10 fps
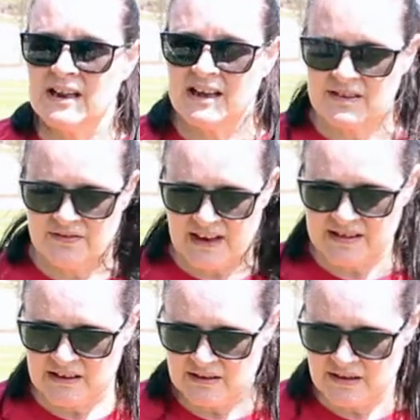like the
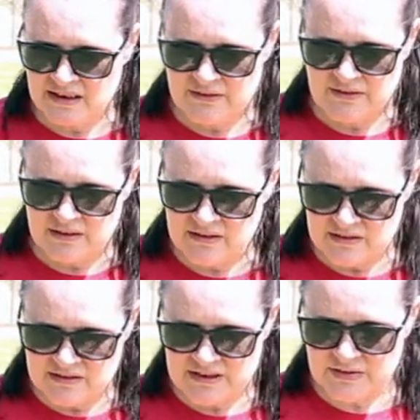fact that you give the
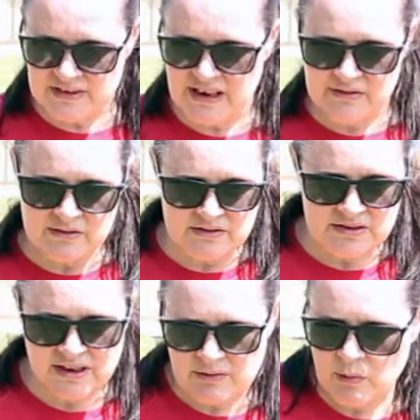different levels,
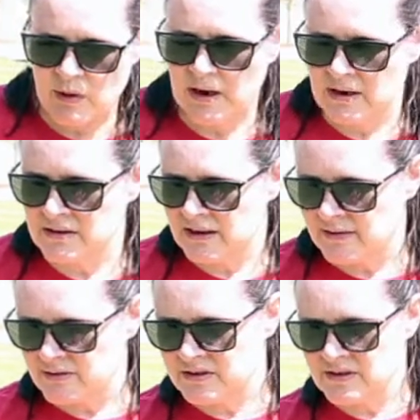level one,
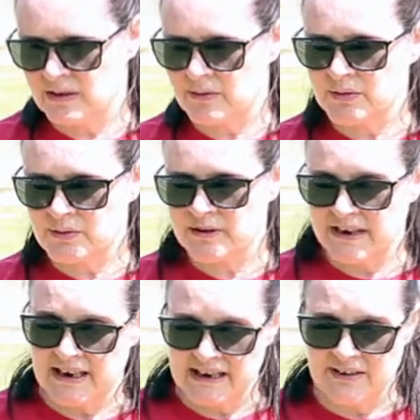level two, level
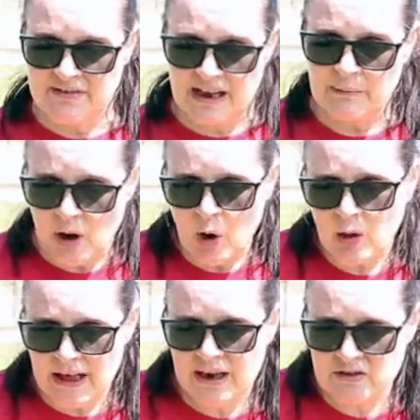three, and if that
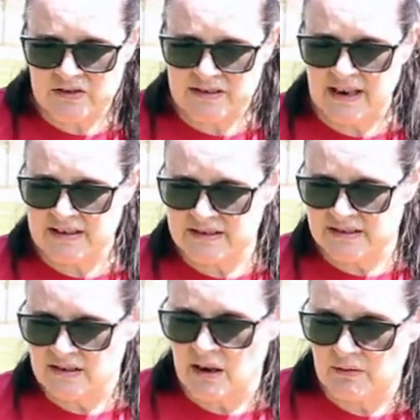cult exercise
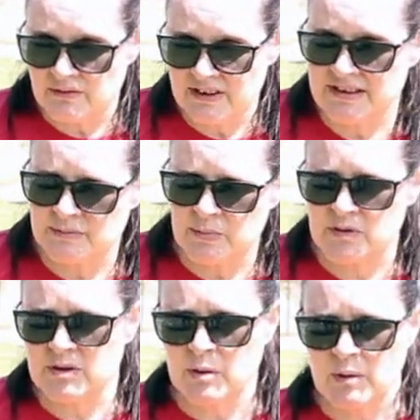is not
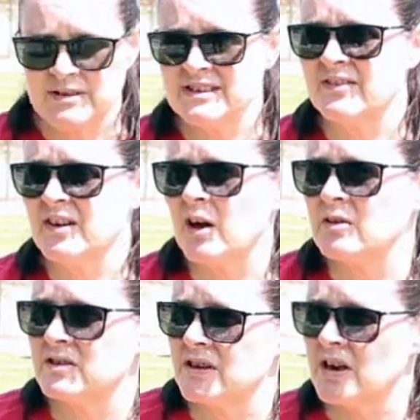feasible, you always give an
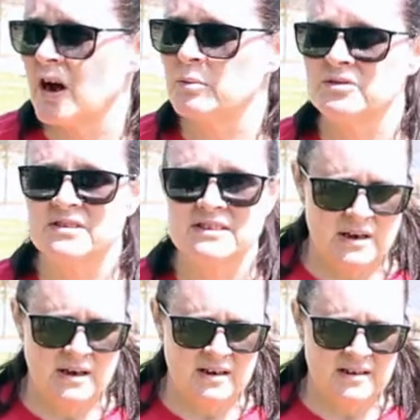alternate option.
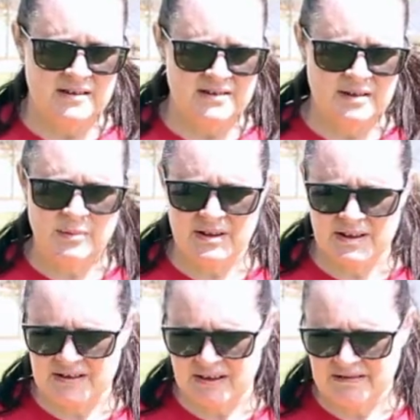Some of
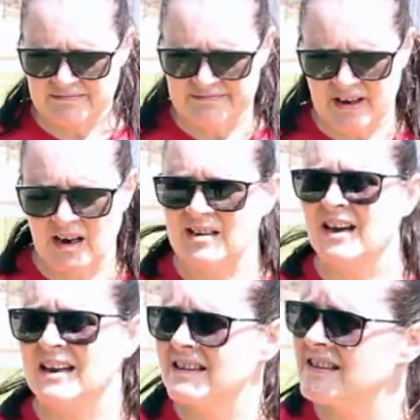the
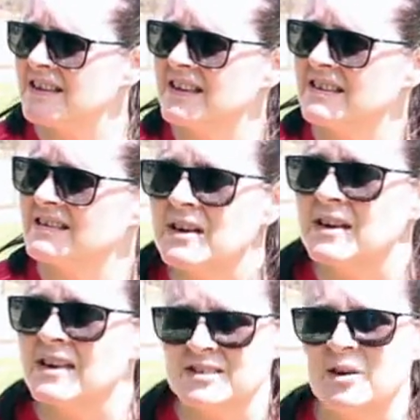online thing,
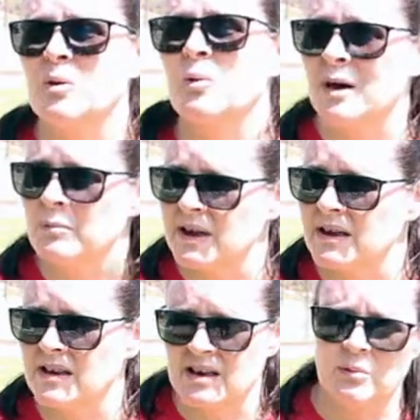it's
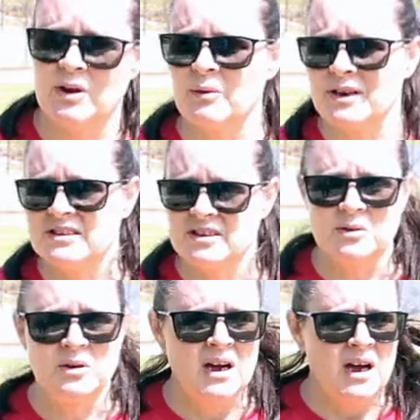overwhelming. What do I
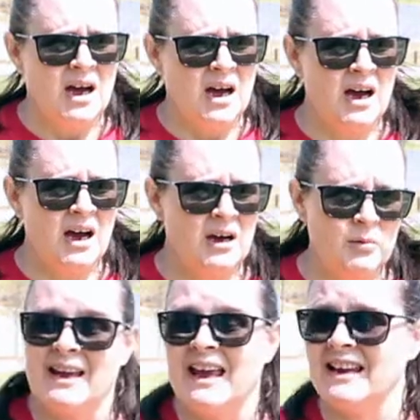do?
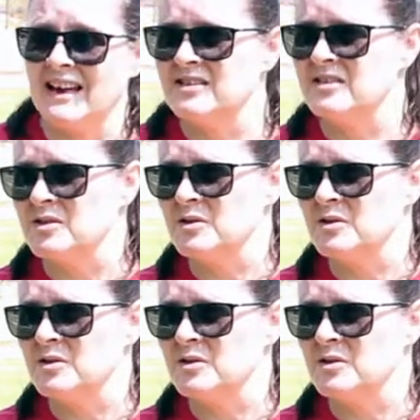What can I do?